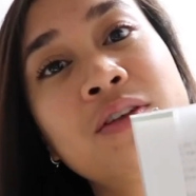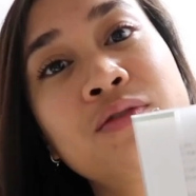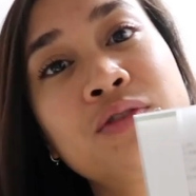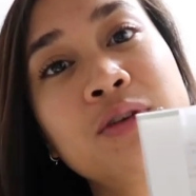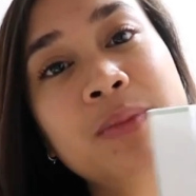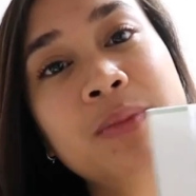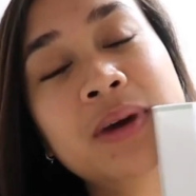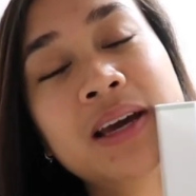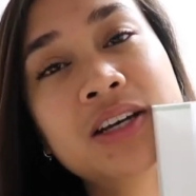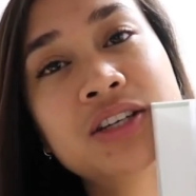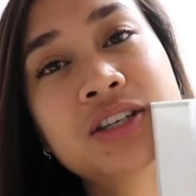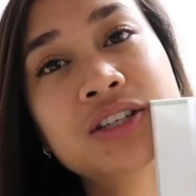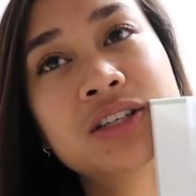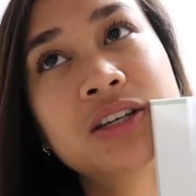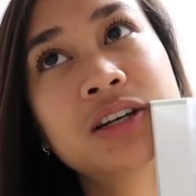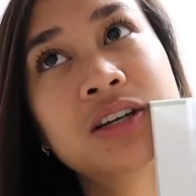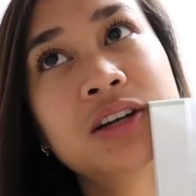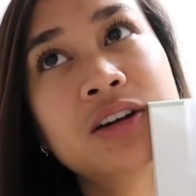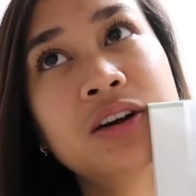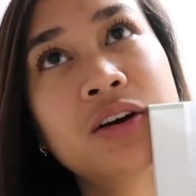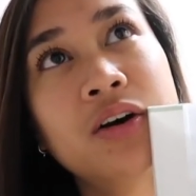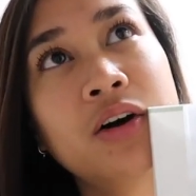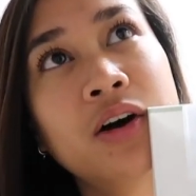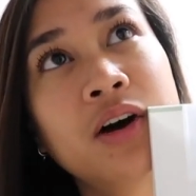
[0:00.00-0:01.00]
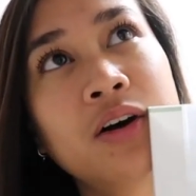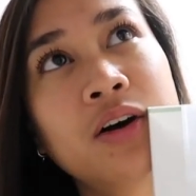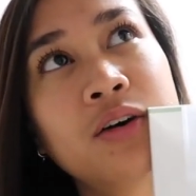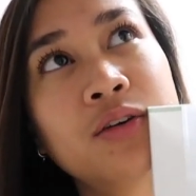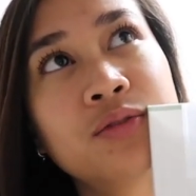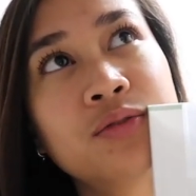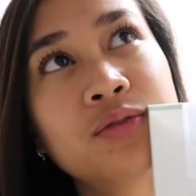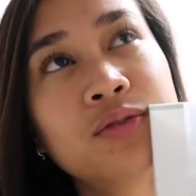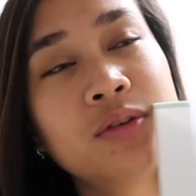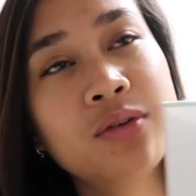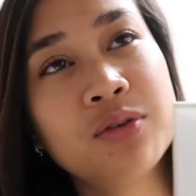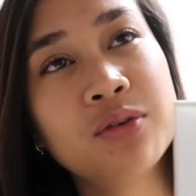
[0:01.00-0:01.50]
information
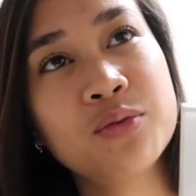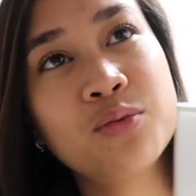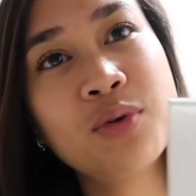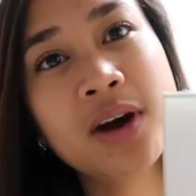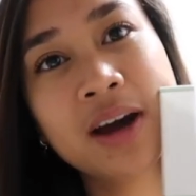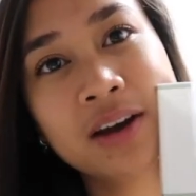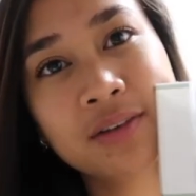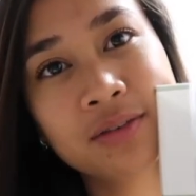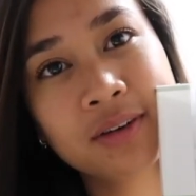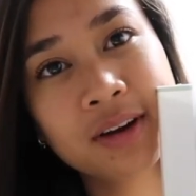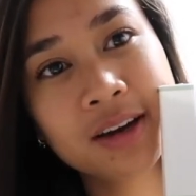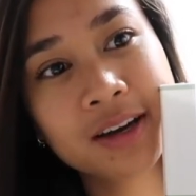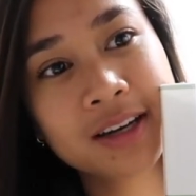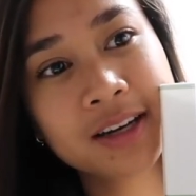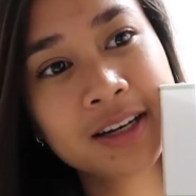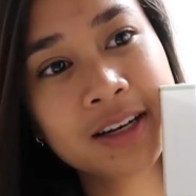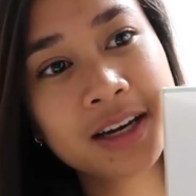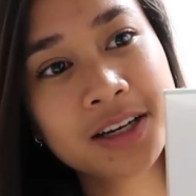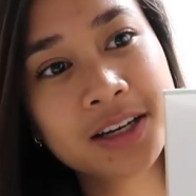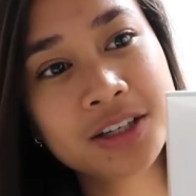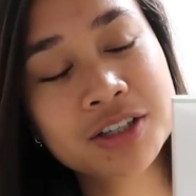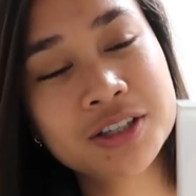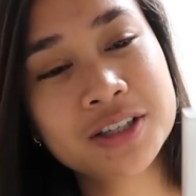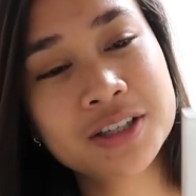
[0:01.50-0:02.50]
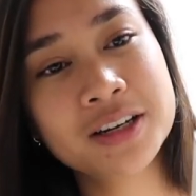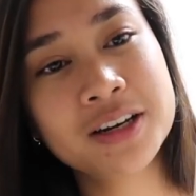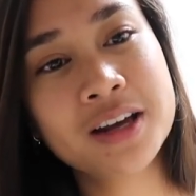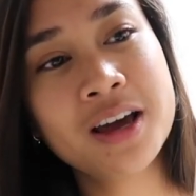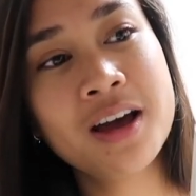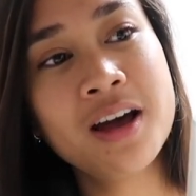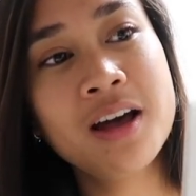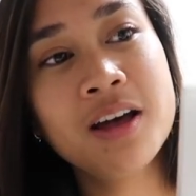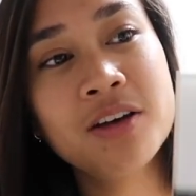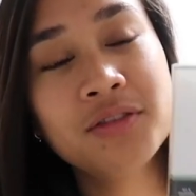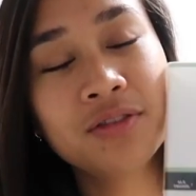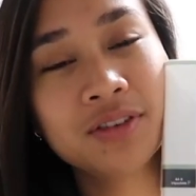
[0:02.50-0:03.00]
of the Wi-Fi connection,
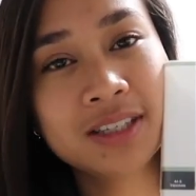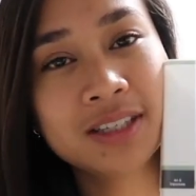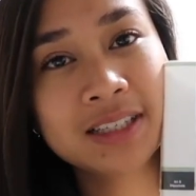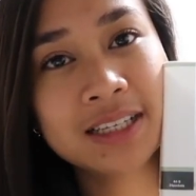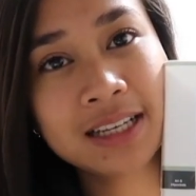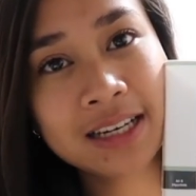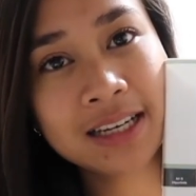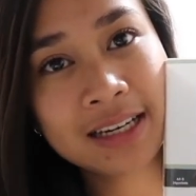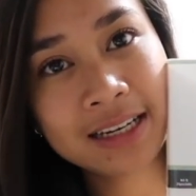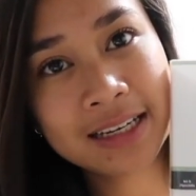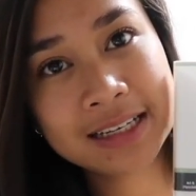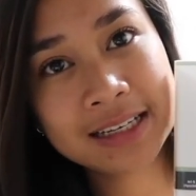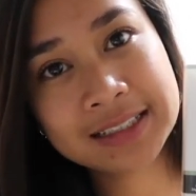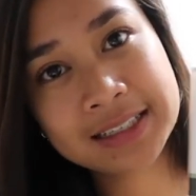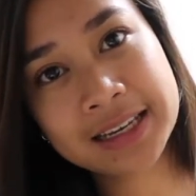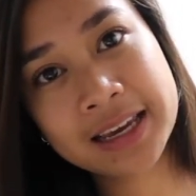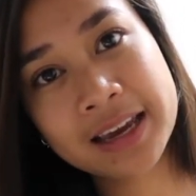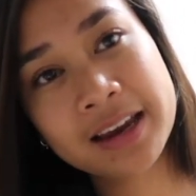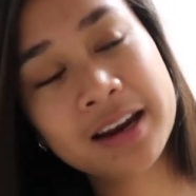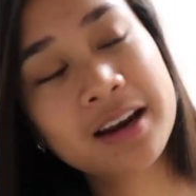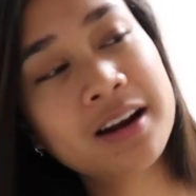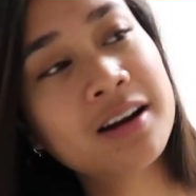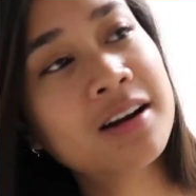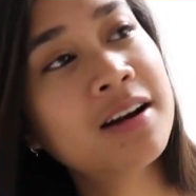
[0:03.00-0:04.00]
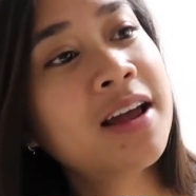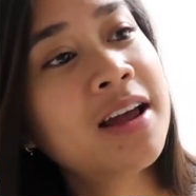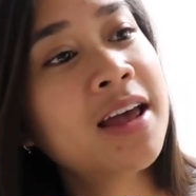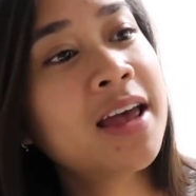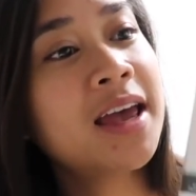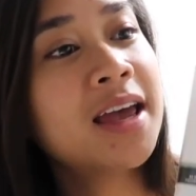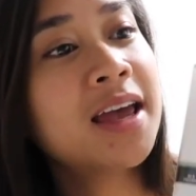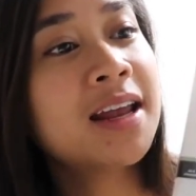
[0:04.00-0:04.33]
facilities here,